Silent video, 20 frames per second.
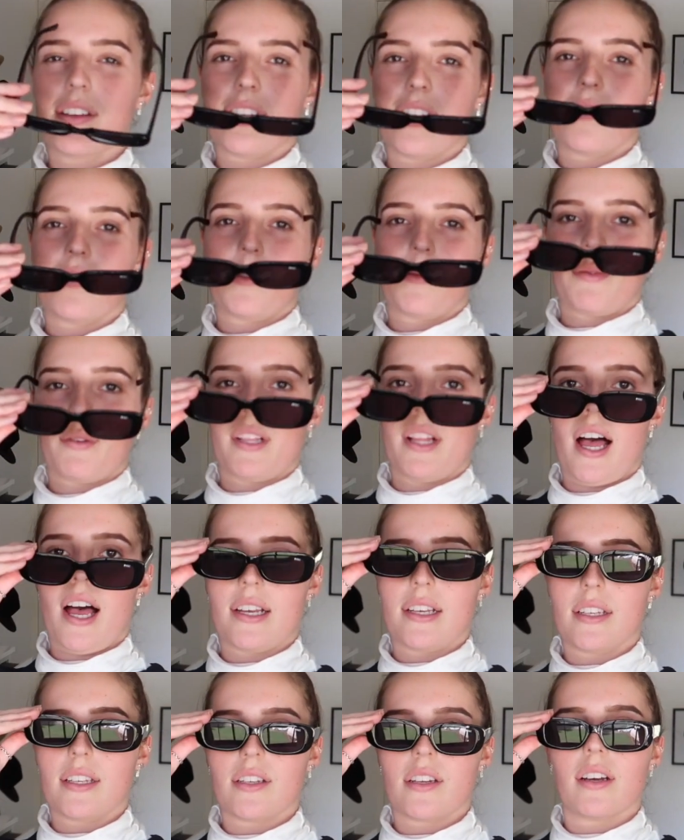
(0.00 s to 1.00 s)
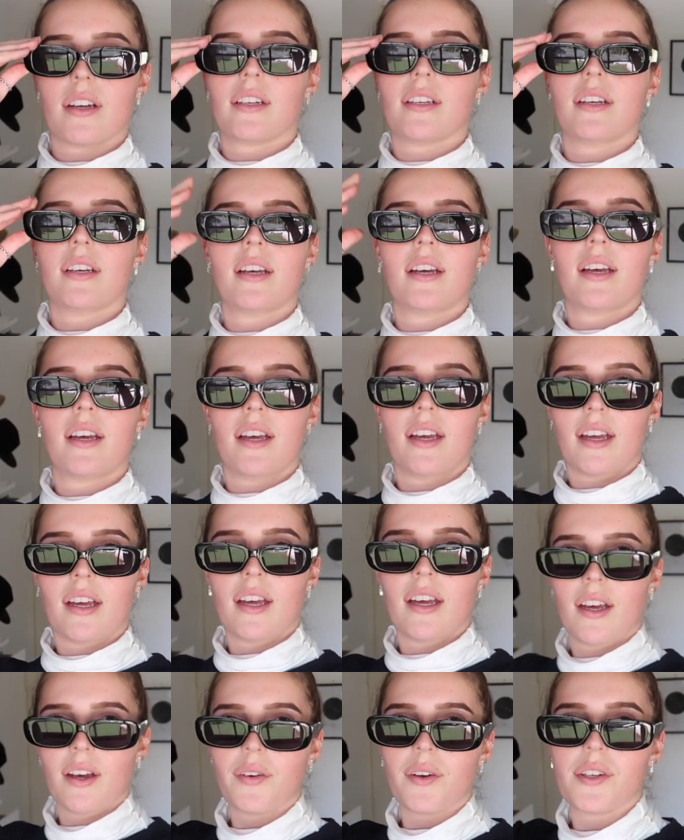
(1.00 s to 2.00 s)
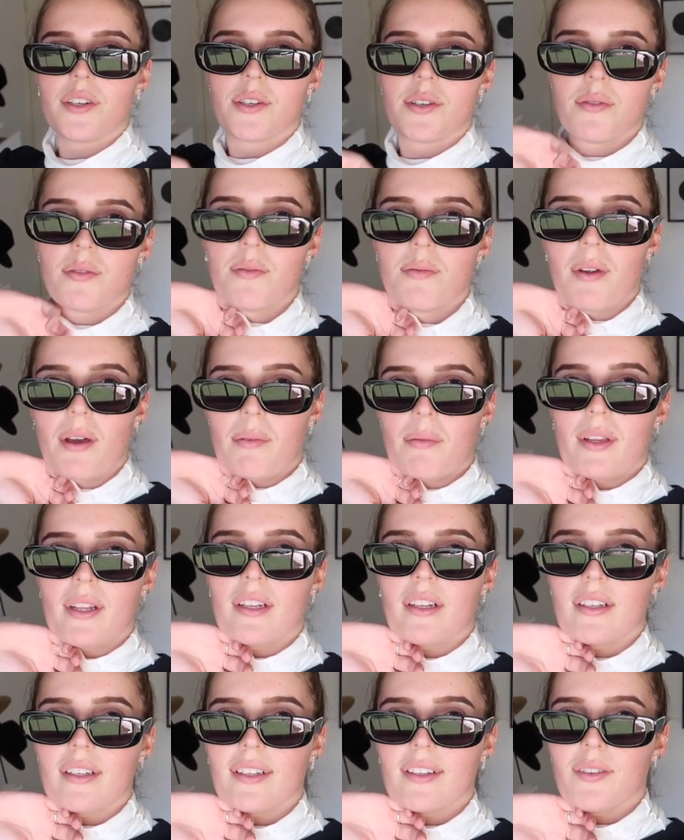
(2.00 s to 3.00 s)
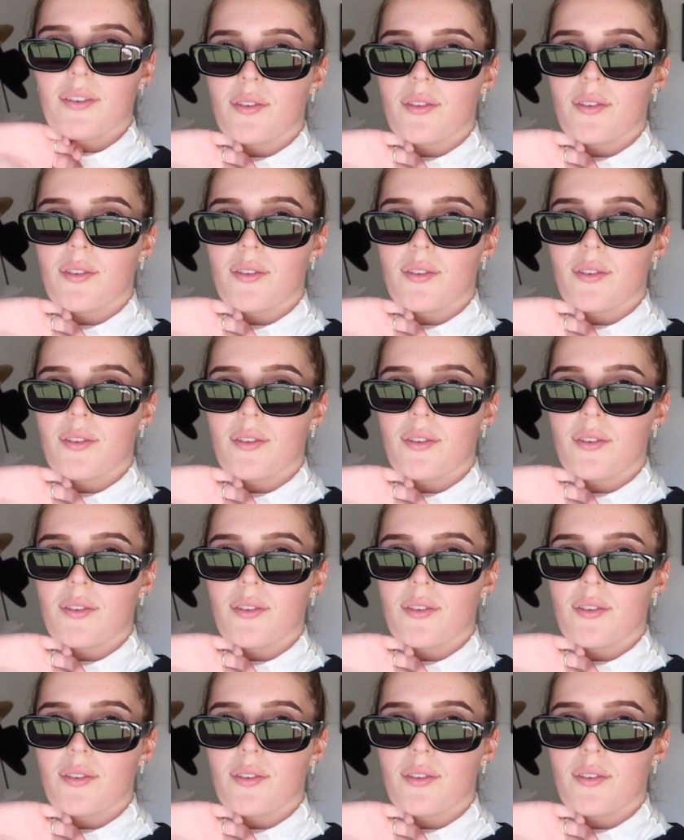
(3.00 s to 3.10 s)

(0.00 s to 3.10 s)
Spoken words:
I also have some glasses on which make me look